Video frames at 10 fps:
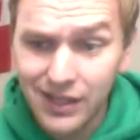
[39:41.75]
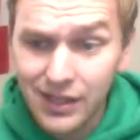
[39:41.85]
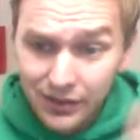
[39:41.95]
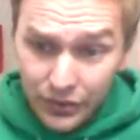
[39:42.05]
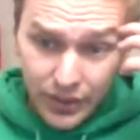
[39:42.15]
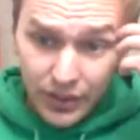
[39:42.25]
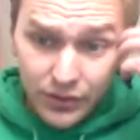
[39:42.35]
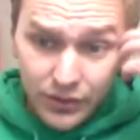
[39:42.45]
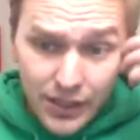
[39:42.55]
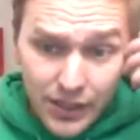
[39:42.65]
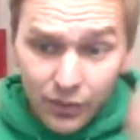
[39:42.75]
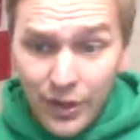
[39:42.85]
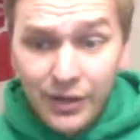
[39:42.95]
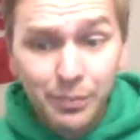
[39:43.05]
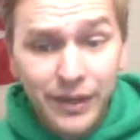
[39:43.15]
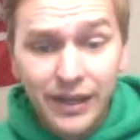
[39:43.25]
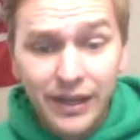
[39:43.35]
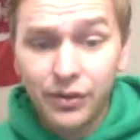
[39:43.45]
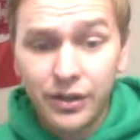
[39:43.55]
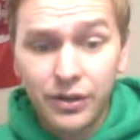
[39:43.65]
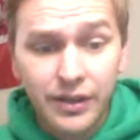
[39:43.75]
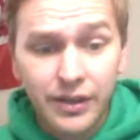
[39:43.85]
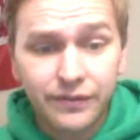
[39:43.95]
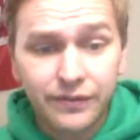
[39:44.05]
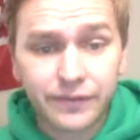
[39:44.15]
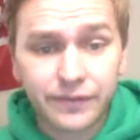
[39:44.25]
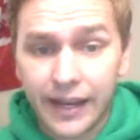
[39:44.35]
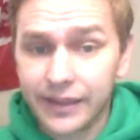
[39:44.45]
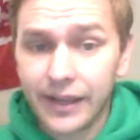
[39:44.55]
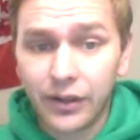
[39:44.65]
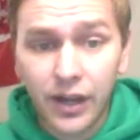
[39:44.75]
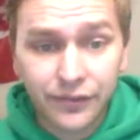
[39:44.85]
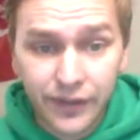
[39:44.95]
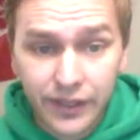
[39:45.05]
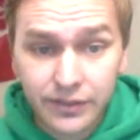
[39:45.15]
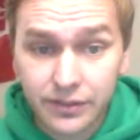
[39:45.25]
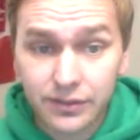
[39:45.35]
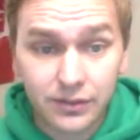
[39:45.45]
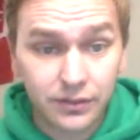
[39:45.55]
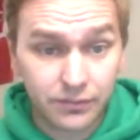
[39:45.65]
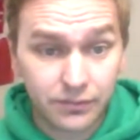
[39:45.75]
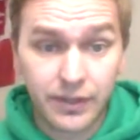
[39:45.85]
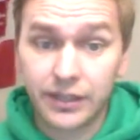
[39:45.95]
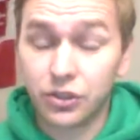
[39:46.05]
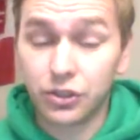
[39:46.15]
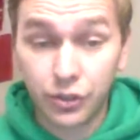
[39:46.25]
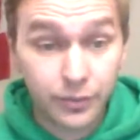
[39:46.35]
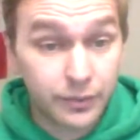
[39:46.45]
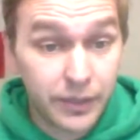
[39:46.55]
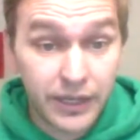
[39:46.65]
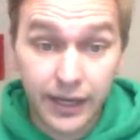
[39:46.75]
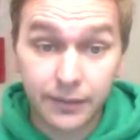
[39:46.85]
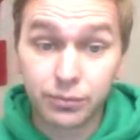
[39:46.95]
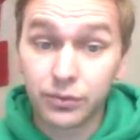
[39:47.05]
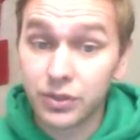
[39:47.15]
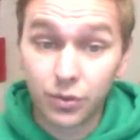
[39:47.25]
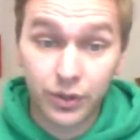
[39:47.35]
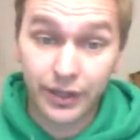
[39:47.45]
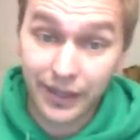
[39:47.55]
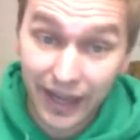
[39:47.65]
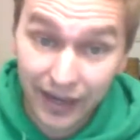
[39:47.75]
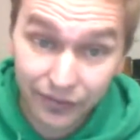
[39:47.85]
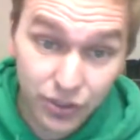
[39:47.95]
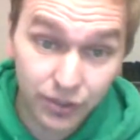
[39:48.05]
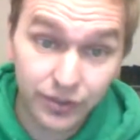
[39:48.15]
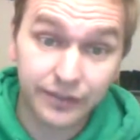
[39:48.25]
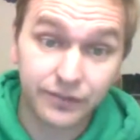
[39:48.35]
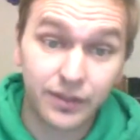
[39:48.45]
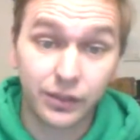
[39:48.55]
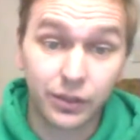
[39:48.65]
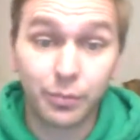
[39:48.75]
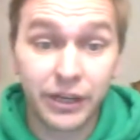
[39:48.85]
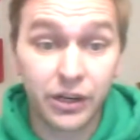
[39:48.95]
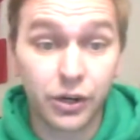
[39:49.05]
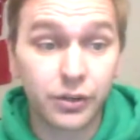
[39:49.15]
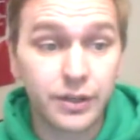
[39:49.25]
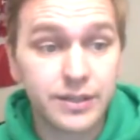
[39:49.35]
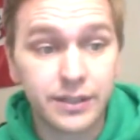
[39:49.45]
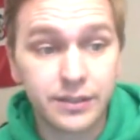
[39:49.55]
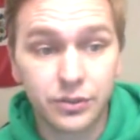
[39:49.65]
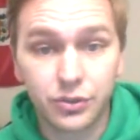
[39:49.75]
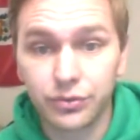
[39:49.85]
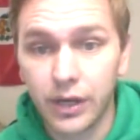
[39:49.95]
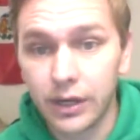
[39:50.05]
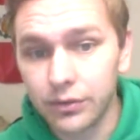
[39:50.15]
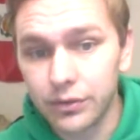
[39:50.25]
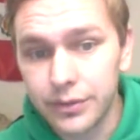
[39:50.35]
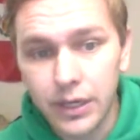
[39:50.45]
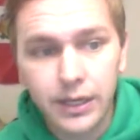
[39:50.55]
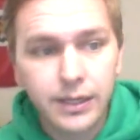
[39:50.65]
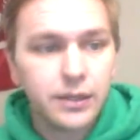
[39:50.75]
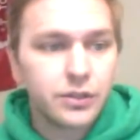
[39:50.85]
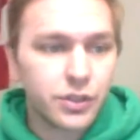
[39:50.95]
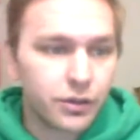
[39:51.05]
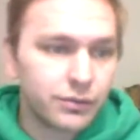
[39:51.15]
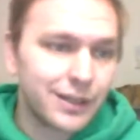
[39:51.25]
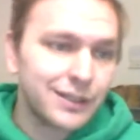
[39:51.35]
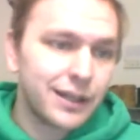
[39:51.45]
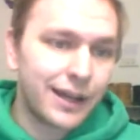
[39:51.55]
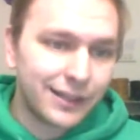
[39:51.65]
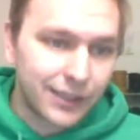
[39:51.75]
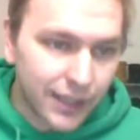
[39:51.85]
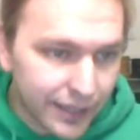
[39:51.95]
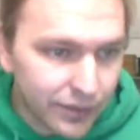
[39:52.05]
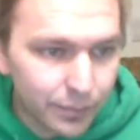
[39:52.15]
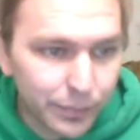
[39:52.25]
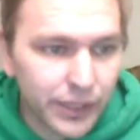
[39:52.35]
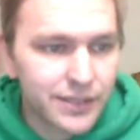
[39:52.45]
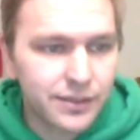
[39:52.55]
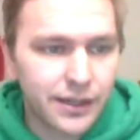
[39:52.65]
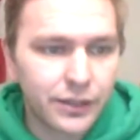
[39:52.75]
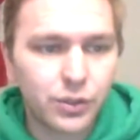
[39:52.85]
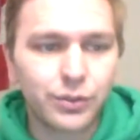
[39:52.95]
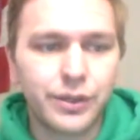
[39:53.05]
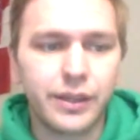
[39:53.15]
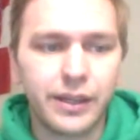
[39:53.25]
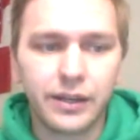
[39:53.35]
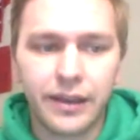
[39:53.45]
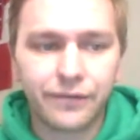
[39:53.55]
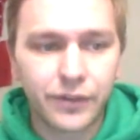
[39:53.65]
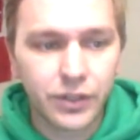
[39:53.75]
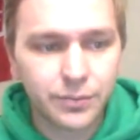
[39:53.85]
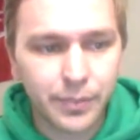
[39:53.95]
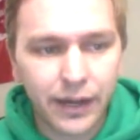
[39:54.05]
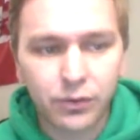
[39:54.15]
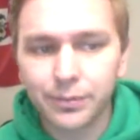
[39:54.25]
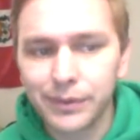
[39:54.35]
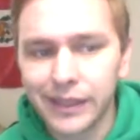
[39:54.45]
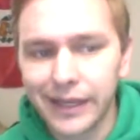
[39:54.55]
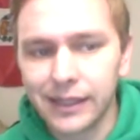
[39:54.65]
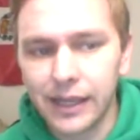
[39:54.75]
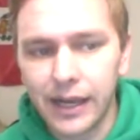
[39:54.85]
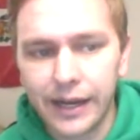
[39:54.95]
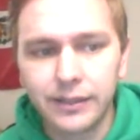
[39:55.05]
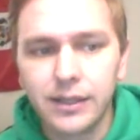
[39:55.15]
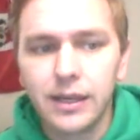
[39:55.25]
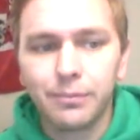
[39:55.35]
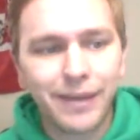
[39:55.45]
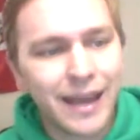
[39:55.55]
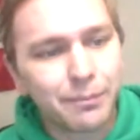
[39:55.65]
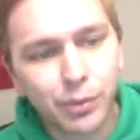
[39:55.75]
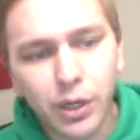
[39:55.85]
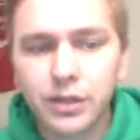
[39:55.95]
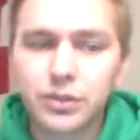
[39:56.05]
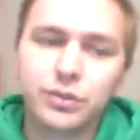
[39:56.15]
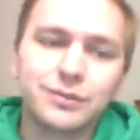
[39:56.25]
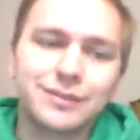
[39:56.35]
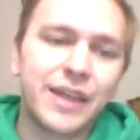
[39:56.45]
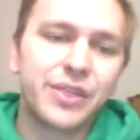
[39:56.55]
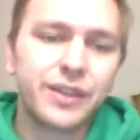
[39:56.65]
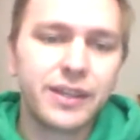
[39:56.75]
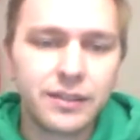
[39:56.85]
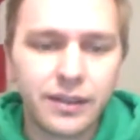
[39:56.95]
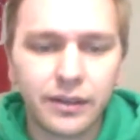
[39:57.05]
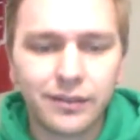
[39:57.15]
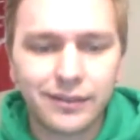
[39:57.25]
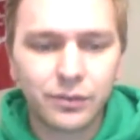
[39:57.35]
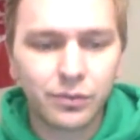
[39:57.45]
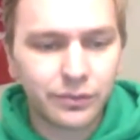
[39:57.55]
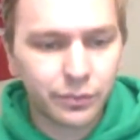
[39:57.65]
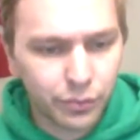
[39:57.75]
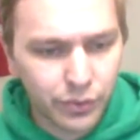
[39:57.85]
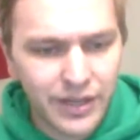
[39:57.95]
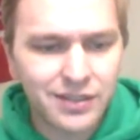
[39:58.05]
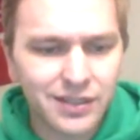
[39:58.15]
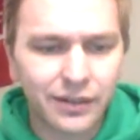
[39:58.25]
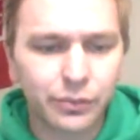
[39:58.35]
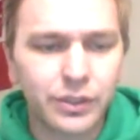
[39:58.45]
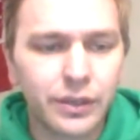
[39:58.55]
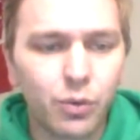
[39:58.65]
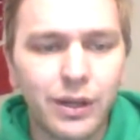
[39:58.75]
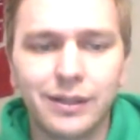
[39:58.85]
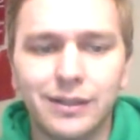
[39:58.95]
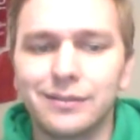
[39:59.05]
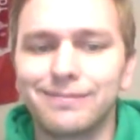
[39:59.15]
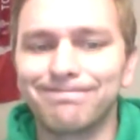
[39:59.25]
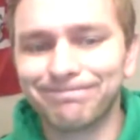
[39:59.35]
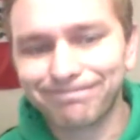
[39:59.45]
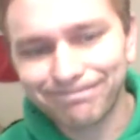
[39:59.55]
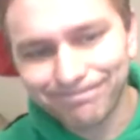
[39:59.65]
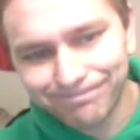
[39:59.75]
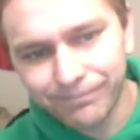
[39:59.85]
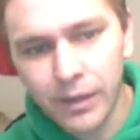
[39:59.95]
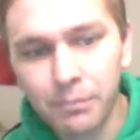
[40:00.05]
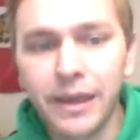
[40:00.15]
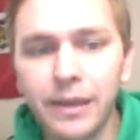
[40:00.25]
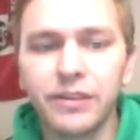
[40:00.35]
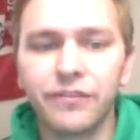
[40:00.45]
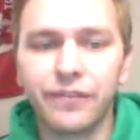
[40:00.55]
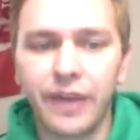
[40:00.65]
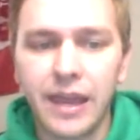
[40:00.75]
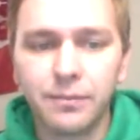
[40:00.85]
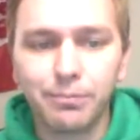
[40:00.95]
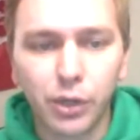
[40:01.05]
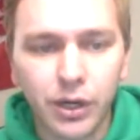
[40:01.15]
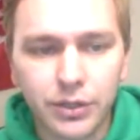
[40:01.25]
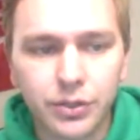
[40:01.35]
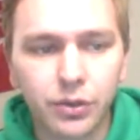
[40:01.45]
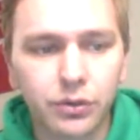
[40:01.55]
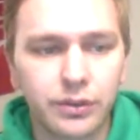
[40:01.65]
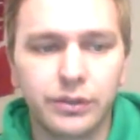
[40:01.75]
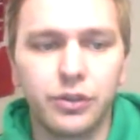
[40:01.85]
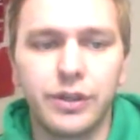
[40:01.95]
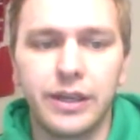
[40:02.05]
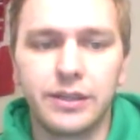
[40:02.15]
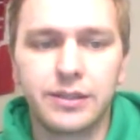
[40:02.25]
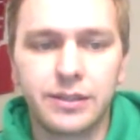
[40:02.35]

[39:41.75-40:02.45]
So Winnipeg, although they've had that offense, that should be capable of scoring. They have showed that a little bit of early season struggles. So I like the plays that I told you there, that first power play line. Matt Barzal, I think that the reason I really want to maybe fade Barzal due to his